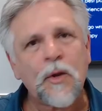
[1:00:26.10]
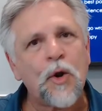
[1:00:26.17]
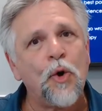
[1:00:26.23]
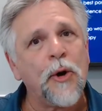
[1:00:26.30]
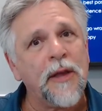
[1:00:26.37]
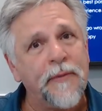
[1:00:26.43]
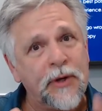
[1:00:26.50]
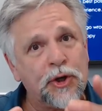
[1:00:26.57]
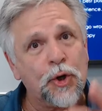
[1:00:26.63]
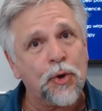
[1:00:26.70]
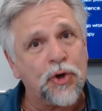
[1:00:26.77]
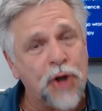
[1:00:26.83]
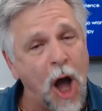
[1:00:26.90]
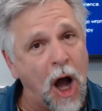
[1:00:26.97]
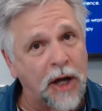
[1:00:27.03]
or even two
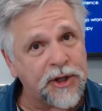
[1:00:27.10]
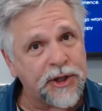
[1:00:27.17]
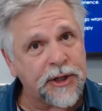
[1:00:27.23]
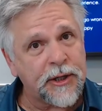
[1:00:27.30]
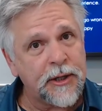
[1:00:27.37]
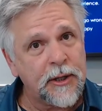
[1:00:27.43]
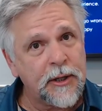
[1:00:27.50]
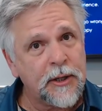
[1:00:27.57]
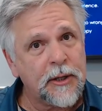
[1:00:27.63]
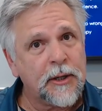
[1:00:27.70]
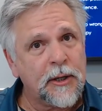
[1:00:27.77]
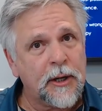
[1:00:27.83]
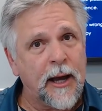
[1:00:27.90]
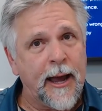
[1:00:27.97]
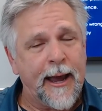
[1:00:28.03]
socks,
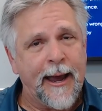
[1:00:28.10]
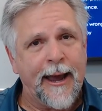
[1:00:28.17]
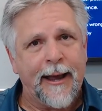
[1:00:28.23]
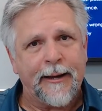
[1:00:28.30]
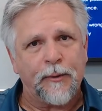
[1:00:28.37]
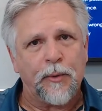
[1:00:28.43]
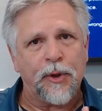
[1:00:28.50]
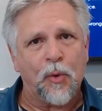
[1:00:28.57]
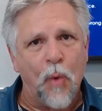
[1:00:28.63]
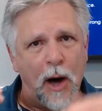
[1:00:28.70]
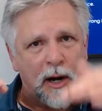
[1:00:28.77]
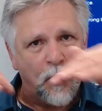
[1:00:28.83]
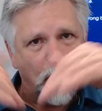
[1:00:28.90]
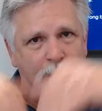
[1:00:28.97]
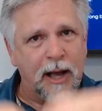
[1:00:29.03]
and, and where the
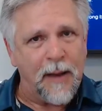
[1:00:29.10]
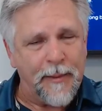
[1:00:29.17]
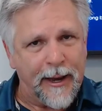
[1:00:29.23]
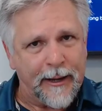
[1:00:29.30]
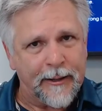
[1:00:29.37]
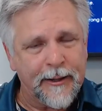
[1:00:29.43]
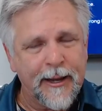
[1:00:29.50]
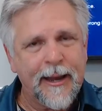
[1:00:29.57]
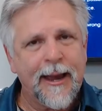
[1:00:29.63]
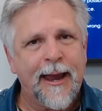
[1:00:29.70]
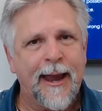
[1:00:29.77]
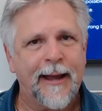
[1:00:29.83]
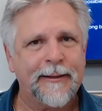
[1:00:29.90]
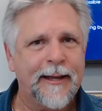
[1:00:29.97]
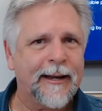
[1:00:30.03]
water will come in,
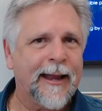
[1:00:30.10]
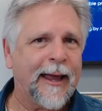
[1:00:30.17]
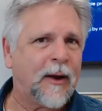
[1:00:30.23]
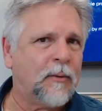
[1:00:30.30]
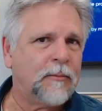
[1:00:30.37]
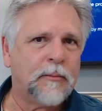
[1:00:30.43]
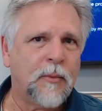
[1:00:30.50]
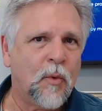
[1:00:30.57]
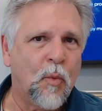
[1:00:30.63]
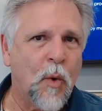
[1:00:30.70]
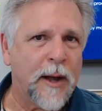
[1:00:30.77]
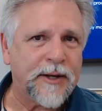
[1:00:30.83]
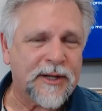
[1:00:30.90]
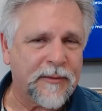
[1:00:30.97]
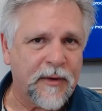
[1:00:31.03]
and then like
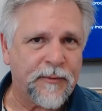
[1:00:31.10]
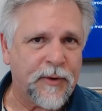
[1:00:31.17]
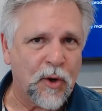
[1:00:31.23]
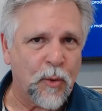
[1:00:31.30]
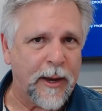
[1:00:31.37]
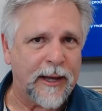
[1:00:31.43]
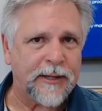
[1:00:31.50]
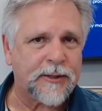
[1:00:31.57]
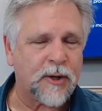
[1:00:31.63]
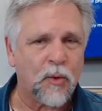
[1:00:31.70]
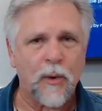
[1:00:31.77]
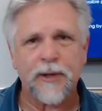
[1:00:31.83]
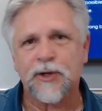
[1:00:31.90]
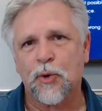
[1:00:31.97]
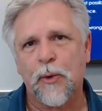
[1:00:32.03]
once every few weeks or
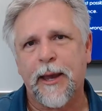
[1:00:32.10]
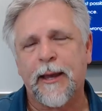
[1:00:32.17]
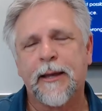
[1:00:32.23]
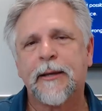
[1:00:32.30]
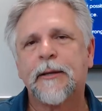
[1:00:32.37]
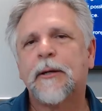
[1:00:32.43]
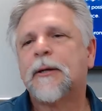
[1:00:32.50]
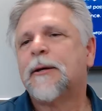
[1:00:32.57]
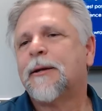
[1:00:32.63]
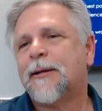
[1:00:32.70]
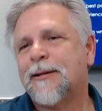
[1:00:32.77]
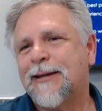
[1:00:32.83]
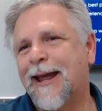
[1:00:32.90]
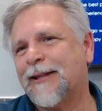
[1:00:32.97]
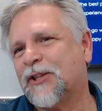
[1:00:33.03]
once a week,
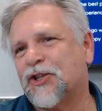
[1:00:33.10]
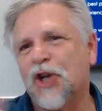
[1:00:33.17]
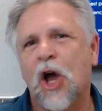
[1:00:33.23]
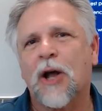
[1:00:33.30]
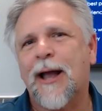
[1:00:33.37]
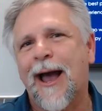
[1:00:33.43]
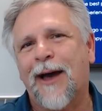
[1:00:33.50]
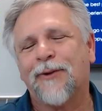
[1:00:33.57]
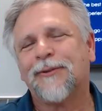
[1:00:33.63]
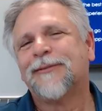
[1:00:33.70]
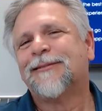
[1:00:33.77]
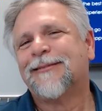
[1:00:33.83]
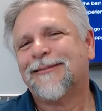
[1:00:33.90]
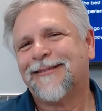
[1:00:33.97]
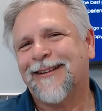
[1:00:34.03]
take the sock
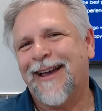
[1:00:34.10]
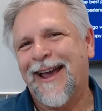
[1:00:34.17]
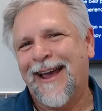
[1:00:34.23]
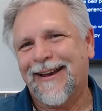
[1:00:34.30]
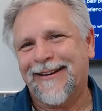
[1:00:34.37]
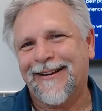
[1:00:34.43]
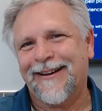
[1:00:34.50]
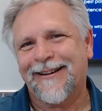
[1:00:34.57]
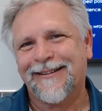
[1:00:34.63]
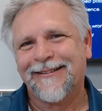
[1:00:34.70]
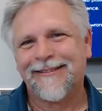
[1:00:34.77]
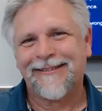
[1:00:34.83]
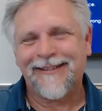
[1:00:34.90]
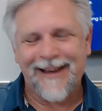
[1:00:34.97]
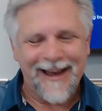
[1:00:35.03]
out and uh,
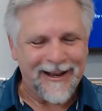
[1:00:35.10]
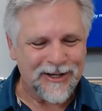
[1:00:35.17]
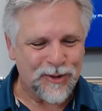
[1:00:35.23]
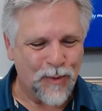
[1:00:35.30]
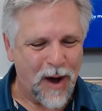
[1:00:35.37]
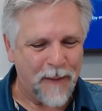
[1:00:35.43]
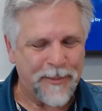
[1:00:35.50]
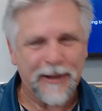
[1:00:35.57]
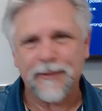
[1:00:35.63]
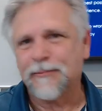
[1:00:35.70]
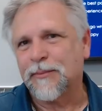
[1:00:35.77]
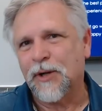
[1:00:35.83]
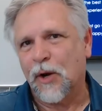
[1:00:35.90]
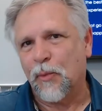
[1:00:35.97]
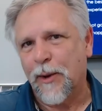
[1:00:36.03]
and swap it,
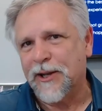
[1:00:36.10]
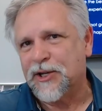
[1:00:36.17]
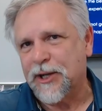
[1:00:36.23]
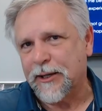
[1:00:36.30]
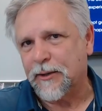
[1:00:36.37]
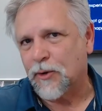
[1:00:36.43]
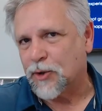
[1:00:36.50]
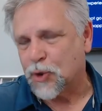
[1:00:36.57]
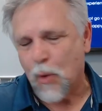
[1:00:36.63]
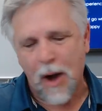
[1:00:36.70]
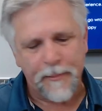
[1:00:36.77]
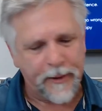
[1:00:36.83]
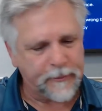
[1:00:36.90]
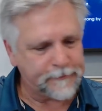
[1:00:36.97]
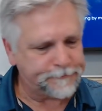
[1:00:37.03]
you know, rinse it or
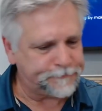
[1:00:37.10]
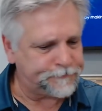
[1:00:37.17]
swap it.